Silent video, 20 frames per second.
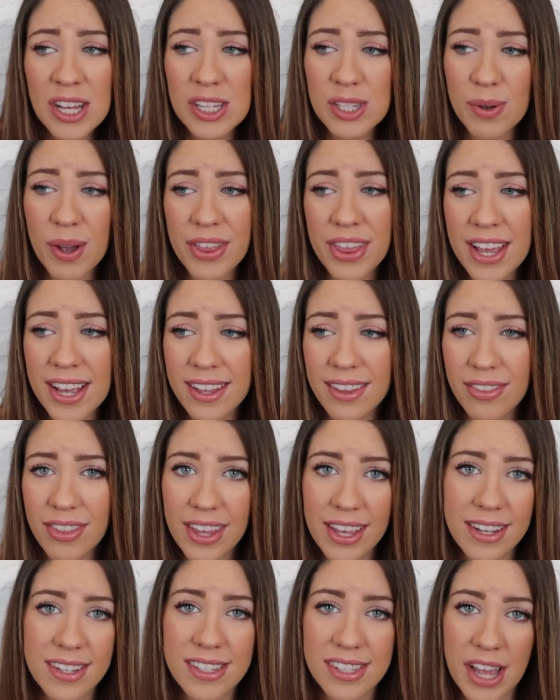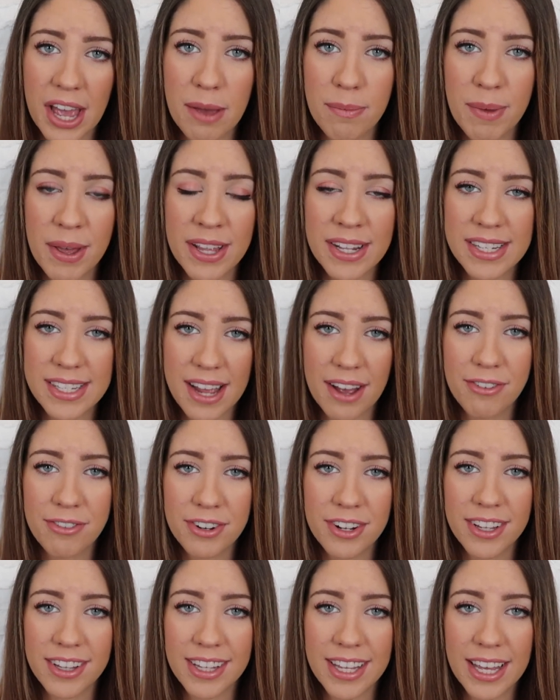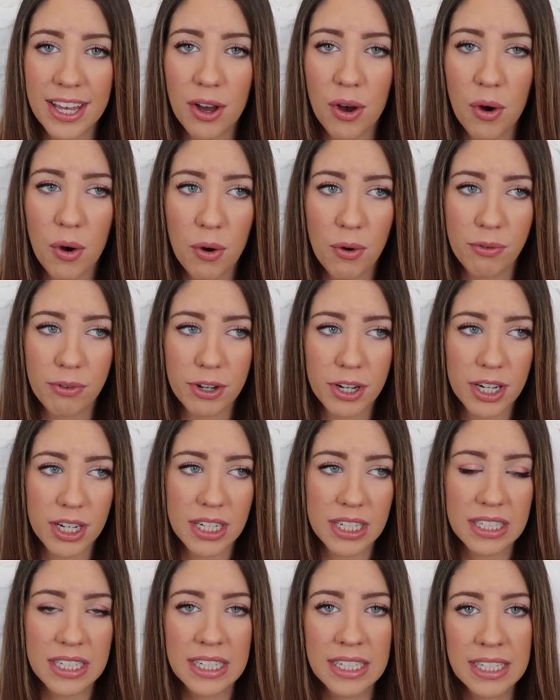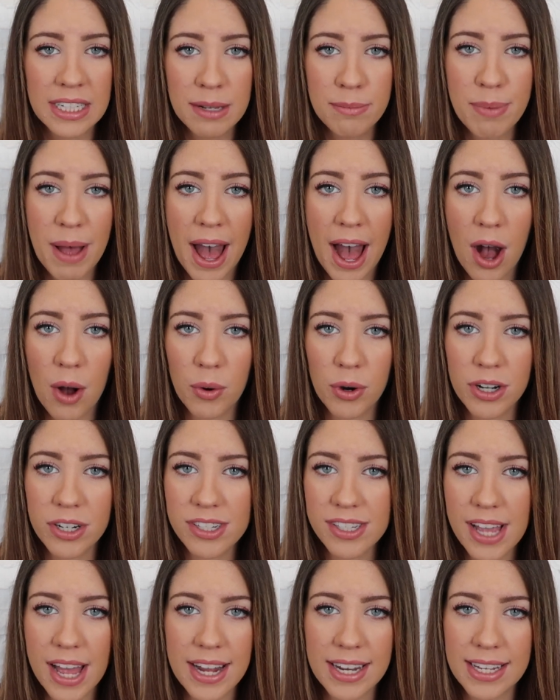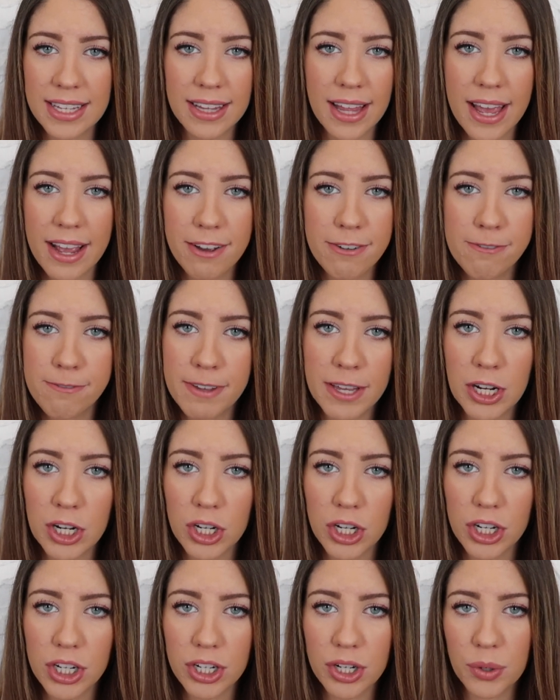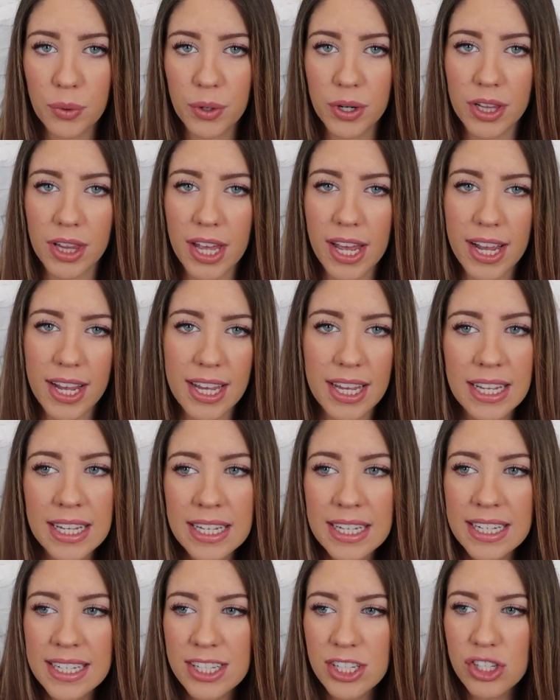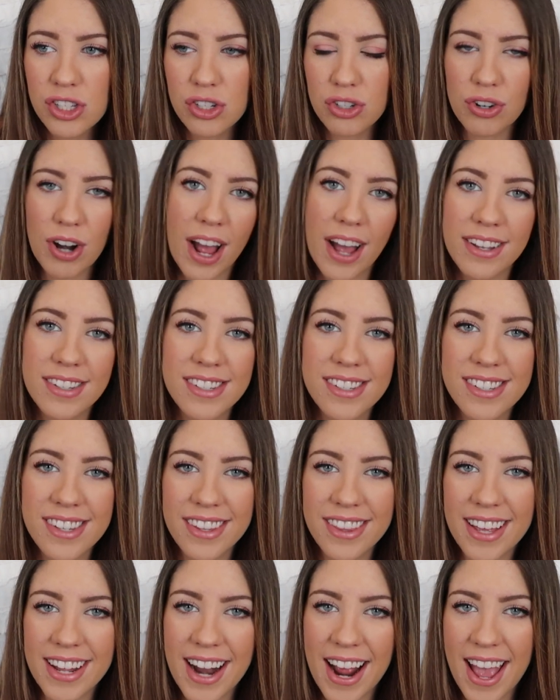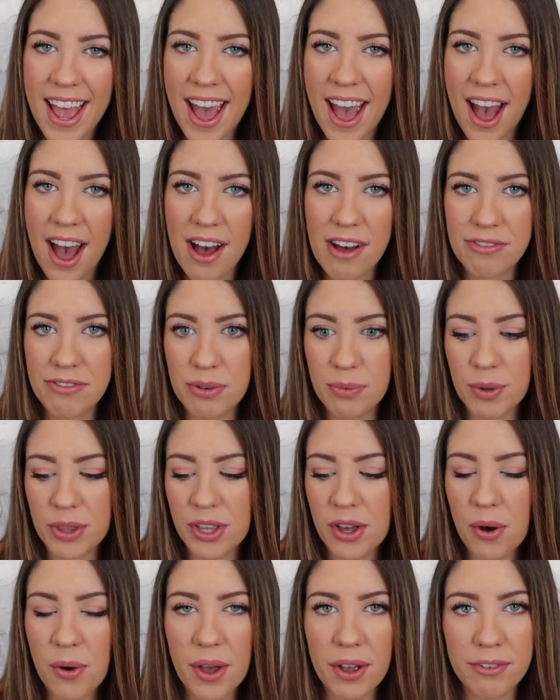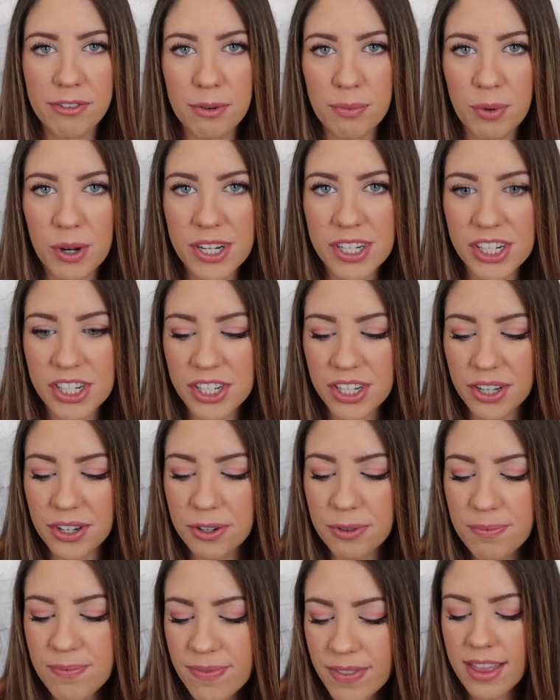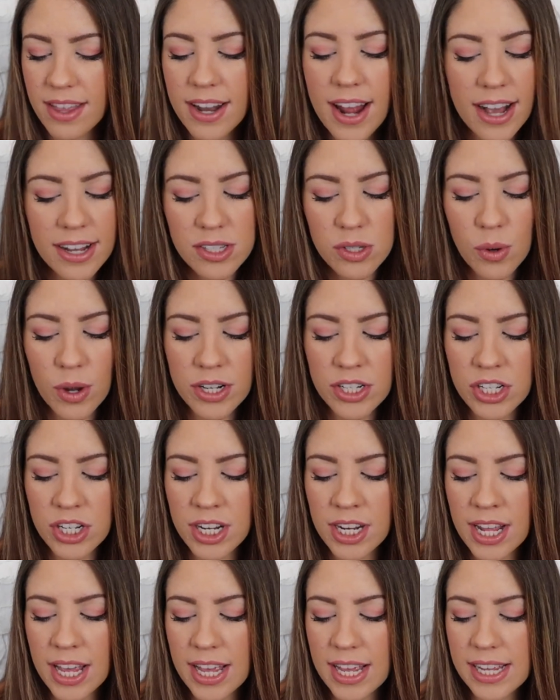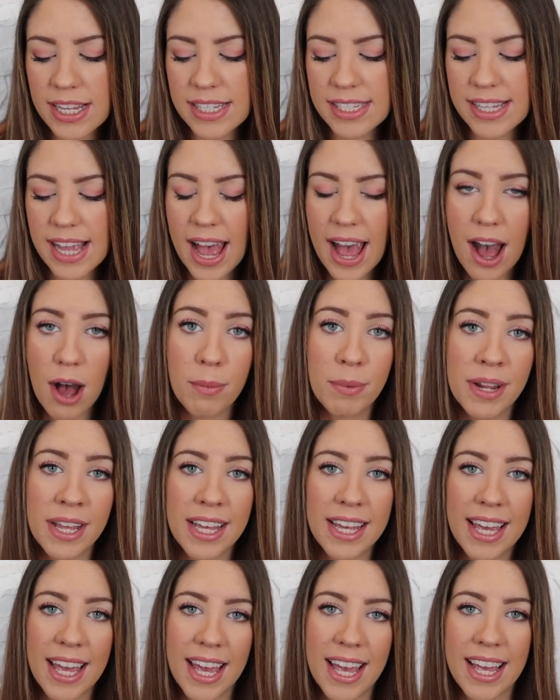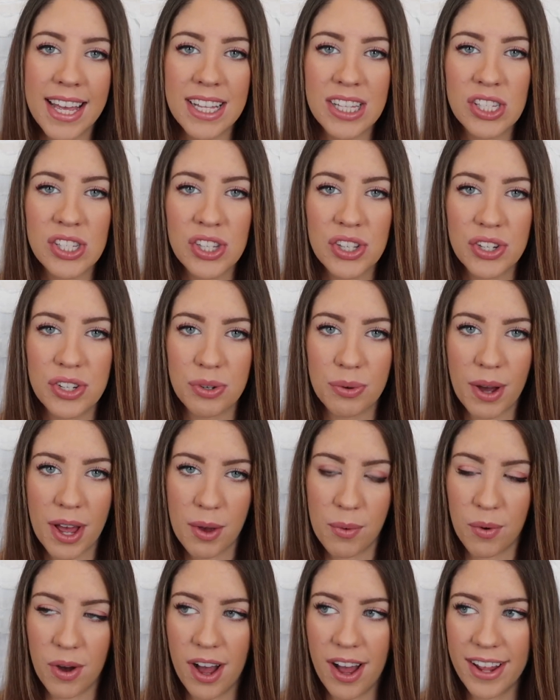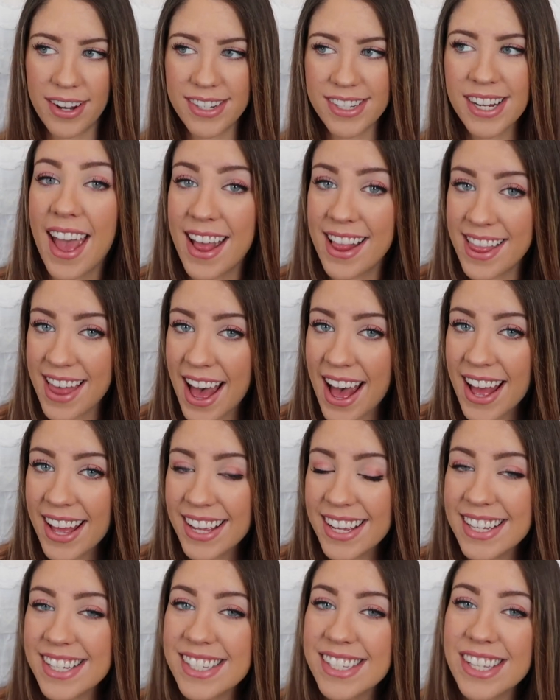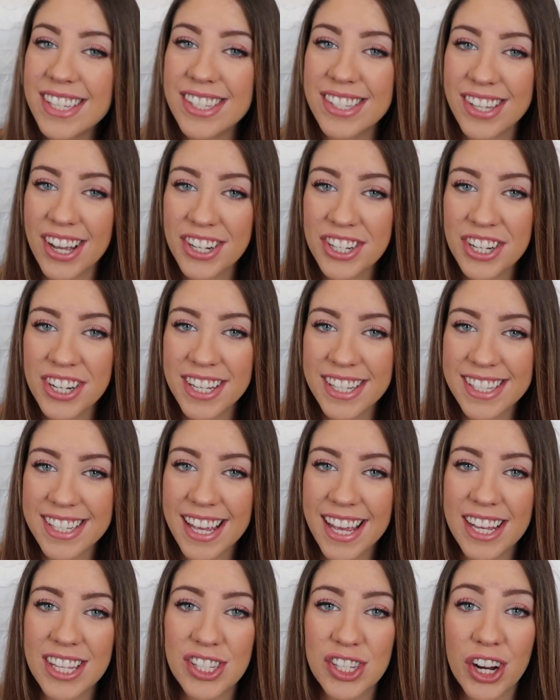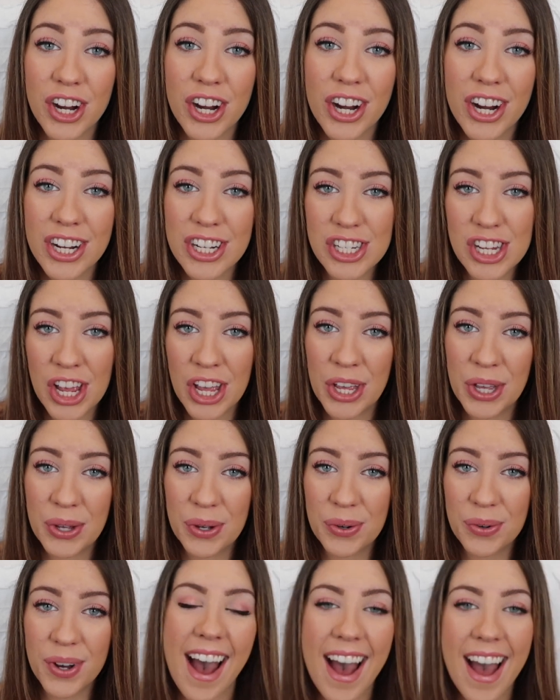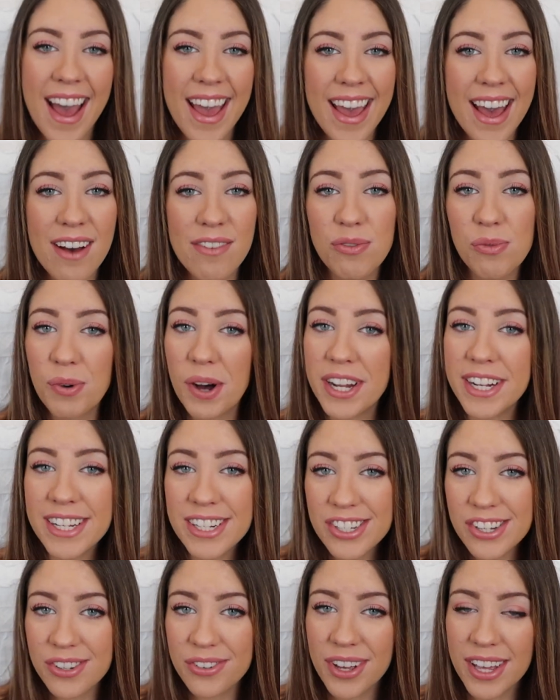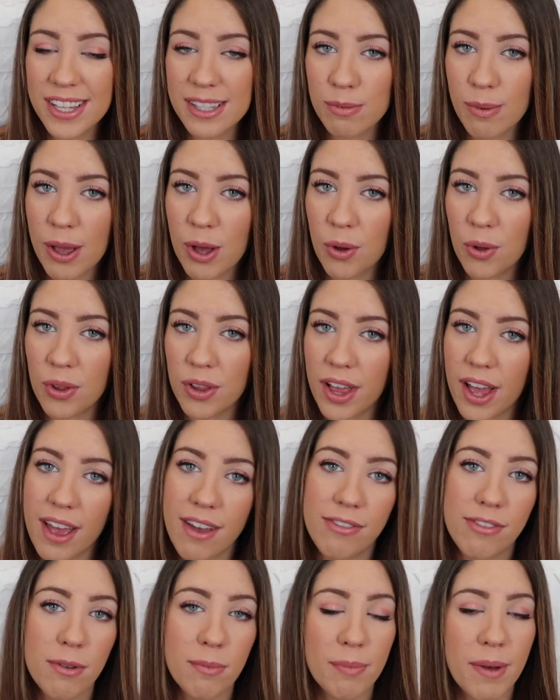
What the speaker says: So I think the excitement definitely overpowers any like fear or like stress that I have with going from 1 to 2. The next question is, how many kids do I want? And that is such an easy answer, 2. I have wanted 2 kids my whole life.